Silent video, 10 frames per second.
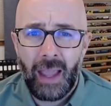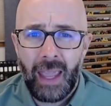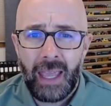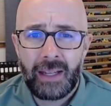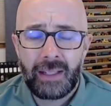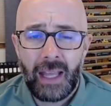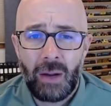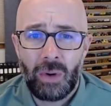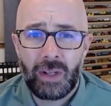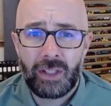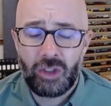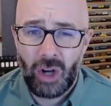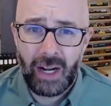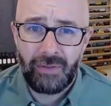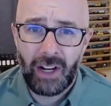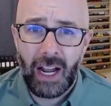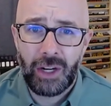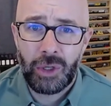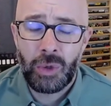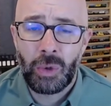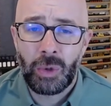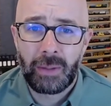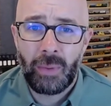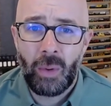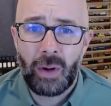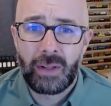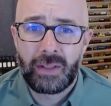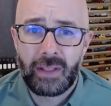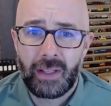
and they were trying to figure out how to cool their boards.